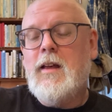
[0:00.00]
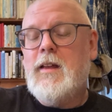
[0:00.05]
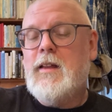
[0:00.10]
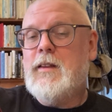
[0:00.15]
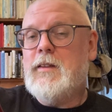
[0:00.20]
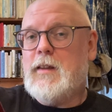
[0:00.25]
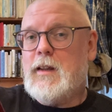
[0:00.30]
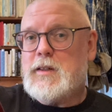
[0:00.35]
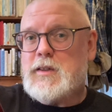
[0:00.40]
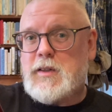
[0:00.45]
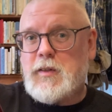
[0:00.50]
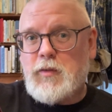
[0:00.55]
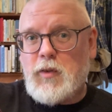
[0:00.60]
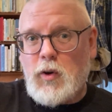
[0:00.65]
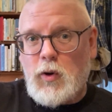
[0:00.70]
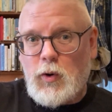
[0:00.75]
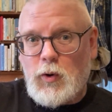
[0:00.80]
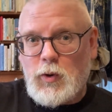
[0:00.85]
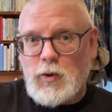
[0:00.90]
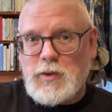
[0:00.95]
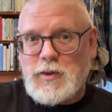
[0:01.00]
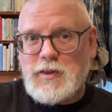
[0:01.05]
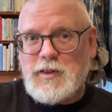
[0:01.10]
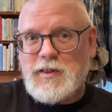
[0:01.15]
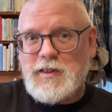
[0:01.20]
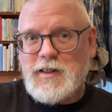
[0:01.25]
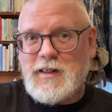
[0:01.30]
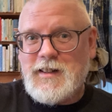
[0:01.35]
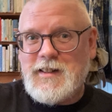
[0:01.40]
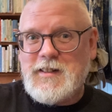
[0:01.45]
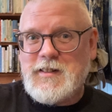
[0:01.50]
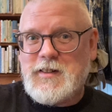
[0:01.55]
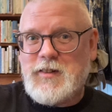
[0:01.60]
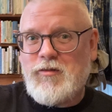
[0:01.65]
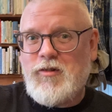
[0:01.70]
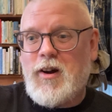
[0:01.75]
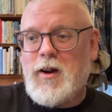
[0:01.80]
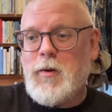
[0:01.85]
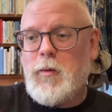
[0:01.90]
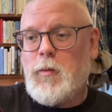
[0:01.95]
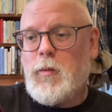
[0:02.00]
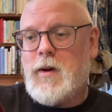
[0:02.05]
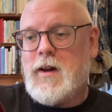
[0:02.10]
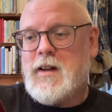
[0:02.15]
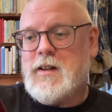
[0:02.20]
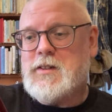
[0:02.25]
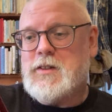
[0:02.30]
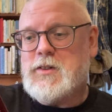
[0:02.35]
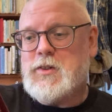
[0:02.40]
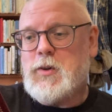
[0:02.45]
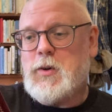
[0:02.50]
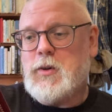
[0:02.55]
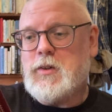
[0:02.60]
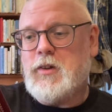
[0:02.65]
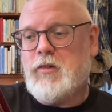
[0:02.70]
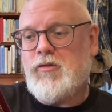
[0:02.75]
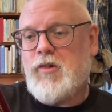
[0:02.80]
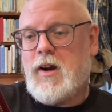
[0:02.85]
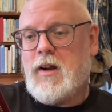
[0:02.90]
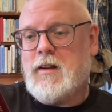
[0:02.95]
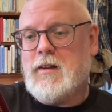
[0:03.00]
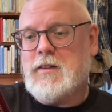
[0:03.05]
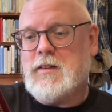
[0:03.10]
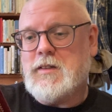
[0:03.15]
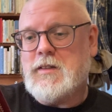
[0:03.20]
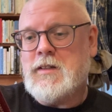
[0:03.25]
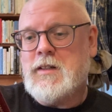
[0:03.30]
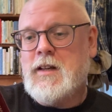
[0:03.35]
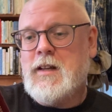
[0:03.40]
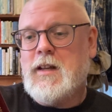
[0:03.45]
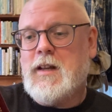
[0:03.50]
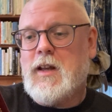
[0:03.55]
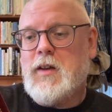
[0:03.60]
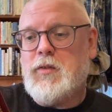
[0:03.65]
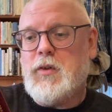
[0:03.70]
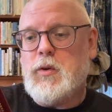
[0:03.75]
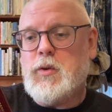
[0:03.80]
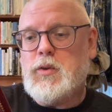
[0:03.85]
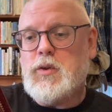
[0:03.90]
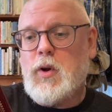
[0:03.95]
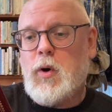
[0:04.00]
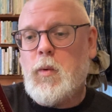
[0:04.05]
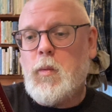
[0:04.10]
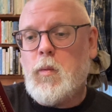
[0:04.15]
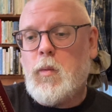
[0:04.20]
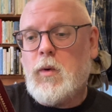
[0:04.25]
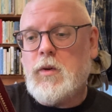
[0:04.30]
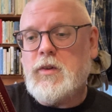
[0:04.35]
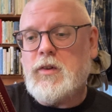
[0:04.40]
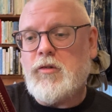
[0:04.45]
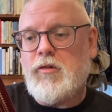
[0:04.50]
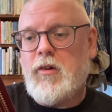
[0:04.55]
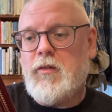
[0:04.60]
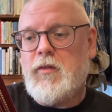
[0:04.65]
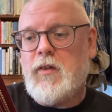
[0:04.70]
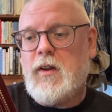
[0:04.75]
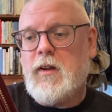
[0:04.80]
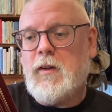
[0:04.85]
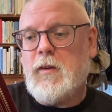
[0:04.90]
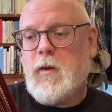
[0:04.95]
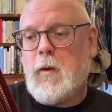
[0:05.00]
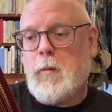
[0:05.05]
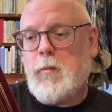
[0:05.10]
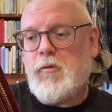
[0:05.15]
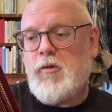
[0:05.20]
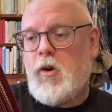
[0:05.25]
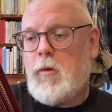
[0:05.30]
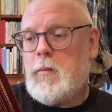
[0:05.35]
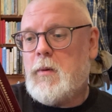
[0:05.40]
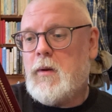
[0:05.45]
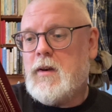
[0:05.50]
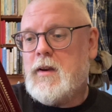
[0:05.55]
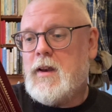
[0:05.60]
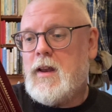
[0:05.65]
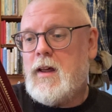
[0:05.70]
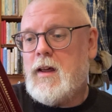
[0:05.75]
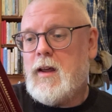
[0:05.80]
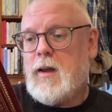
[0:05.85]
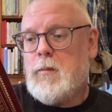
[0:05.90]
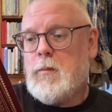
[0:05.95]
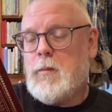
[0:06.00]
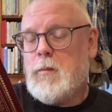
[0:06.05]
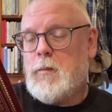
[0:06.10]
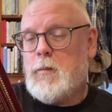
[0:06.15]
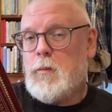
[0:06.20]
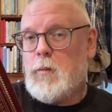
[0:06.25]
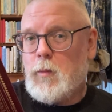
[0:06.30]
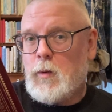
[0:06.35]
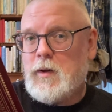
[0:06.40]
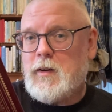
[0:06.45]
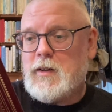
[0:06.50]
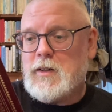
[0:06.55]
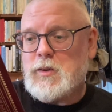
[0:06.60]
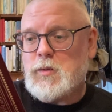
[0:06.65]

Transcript: This, of course, is the right way to talk to dragons, if you don't want to reveal your proper name, which is